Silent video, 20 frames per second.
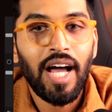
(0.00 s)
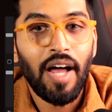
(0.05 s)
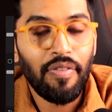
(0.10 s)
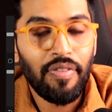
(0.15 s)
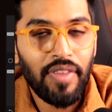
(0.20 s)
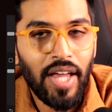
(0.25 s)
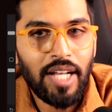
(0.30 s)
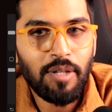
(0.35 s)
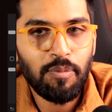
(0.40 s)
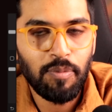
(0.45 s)

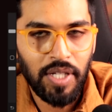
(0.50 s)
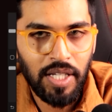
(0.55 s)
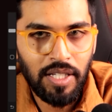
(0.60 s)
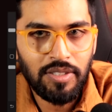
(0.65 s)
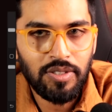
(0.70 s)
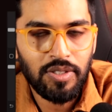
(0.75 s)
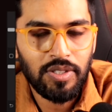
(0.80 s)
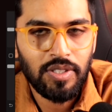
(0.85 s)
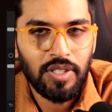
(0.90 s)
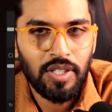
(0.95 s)
And that
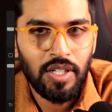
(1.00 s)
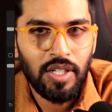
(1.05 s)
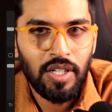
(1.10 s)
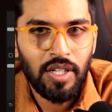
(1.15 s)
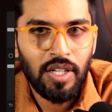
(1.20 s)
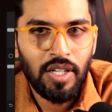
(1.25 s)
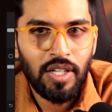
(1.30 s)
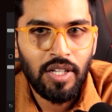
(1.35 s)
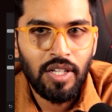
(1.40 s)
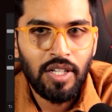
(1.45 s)
means,
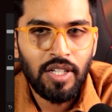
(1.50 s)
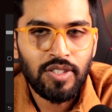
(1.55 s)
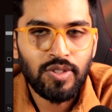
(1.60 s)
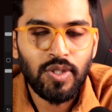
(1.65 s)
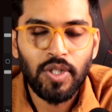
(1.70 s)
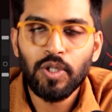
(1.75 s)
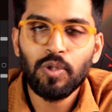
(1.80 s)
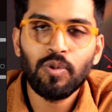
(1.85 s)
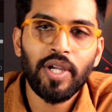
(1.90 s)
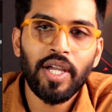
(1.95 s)

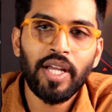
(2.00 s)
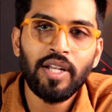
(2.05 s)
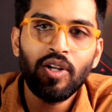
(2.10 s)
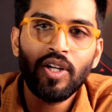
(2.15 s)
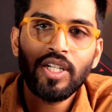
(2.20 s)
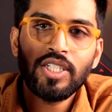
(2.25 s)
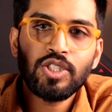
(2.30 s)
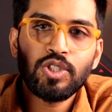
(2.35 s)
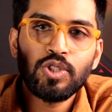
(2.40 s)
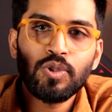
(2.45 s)
so you
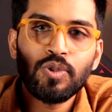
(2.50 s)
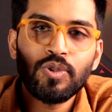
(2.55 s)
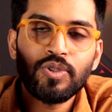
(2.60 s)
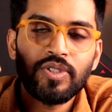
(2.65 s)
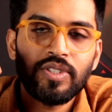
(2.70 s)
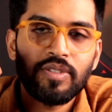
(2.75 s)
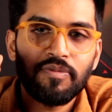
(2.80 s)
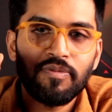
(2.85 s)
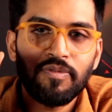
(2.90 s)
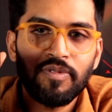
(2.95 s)
cannot
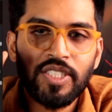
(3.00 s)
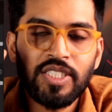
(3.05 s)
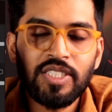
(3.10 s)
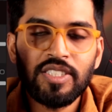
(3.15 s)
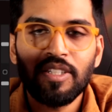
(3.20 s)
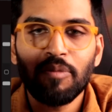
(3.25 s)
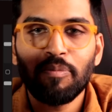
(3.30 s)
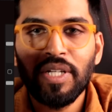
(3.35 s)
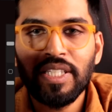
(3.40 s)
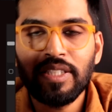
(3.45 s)
choose which
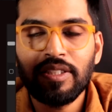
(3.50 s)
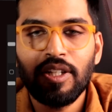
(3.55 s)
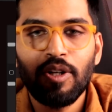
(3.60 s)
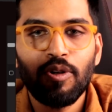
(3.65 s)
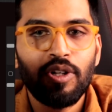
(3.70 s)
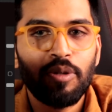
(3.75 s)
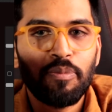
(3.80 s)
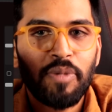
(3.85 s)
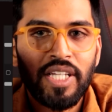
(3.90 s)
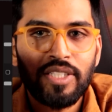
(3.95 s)
is the best
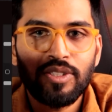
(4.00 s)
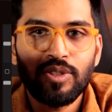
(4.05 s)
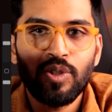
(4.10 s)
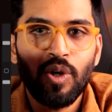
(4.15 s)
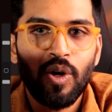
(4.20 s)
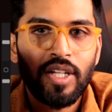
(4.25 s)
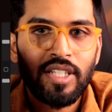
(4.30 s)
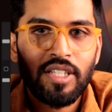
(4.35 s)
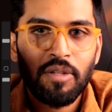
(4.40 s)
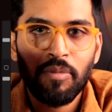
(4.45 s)
cloud based
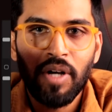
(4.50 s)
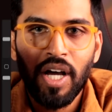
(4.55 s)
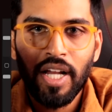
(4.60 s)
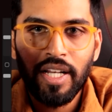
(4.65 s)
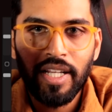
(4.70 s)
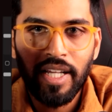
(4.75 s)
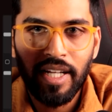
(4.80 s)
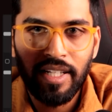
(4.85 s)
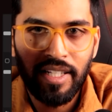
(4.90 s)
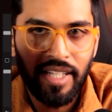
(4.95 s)
on the
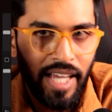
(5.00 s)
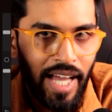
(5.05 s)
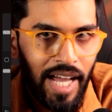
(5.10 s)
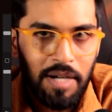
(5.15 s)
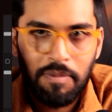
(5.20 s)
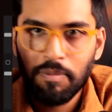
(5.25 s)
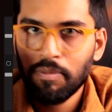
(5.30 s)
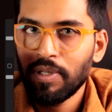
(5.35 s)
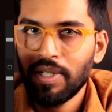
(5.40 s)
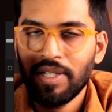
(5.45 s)
market
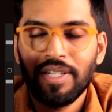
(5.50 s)
cap.